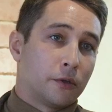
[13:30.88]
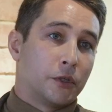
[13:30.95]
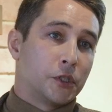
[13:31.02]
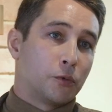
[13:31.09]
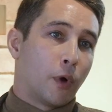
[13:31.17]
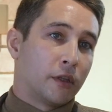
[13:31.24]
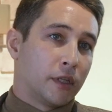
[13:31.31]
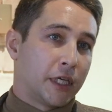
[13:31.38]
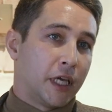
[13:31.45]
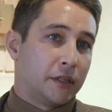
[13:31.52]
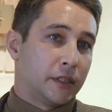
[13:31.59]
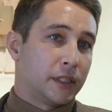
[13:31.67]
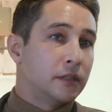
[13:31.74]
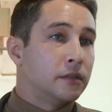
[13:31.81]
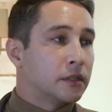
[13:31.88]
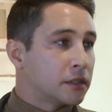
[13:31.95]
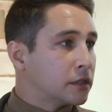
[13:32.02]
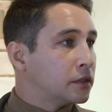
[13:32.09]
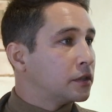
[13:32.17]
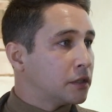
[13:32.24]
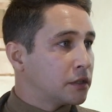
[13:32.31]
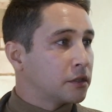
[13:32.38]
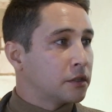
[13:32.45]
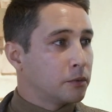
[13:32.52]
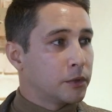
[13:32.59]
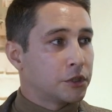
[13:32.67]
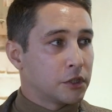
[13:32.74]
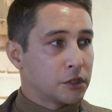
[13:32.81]
There is one located in
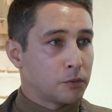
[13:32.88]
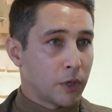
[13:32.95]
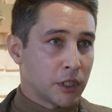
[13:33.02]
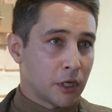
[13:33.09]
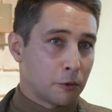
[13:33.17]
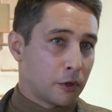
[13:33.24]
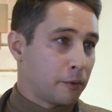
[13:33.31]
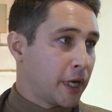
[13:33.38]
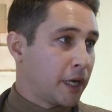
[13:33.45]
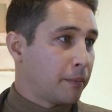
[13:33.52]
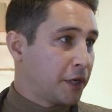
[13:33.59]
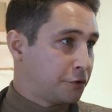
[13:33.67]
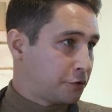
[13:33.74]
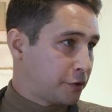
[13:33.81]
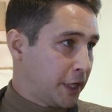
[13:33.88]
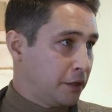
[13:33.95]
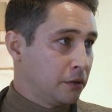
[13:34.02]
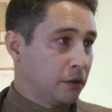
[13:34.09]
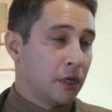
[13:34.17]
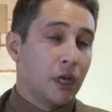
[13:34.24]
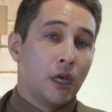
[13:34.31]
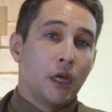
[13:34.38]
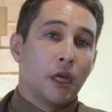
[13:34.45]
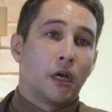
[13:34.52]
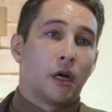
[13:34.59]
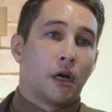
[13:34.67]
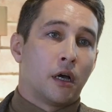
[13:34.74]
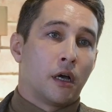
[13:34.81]
Dizentis, which is 1 hour away by train,
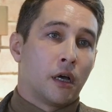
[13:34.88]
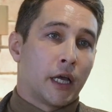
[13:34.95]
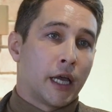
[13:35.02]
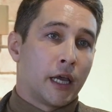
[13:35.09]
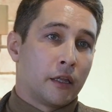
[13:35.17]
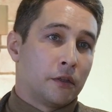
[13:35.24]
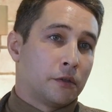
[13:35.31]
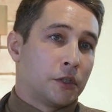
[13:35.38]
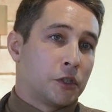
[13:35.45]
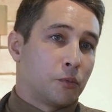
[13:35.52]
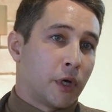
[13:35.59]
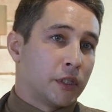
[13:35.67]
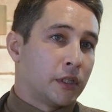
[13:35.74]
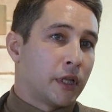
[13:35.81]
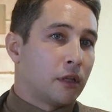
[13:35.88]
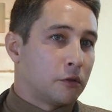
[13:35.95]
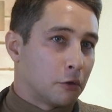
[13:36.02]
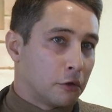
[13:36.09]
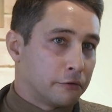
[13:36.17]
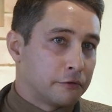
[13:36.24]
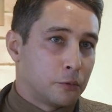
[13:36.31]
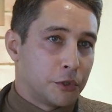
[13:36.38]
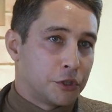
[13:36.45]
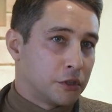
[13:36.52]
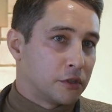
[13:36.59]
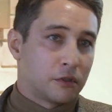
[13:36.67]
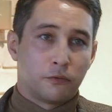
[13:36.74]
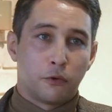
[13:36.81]
and there is one in Altdorf,
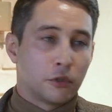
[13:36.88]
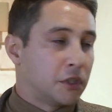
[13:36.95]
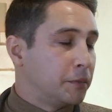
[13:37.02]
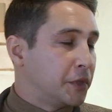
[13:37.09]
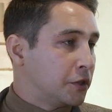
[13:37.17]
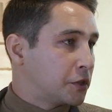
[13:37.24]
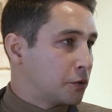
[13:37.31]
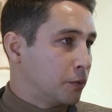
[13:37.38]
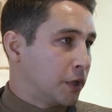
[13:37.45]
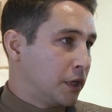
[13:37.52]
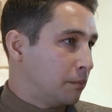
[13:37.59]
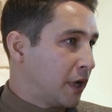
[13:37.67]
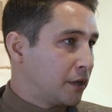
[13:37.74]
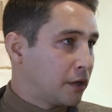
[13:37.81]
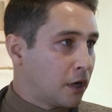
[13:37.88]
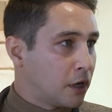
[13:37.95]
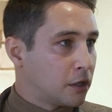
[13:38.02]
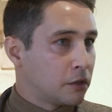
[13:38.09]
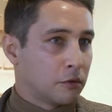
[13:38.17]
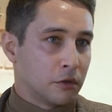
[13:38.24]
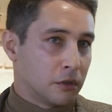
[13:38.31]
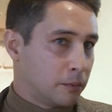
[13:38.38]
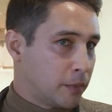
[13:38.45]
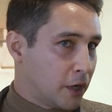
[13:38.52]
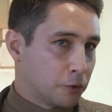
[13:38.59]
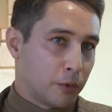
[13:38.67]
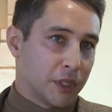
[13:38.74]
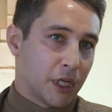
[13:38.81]
which is 40 minutes away by car or
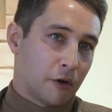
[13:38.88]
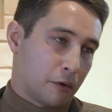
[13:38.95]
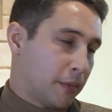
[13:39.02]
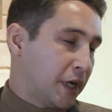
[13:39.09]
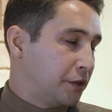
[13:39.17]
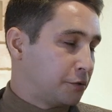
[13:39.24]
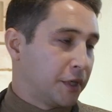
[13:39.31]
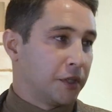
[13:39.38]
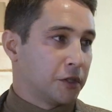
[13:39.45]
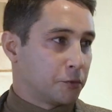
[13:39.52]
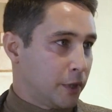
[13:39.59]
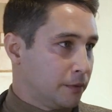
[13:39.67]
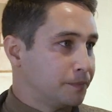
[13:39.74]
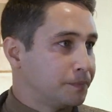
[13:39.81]
about 1 hour by train as well.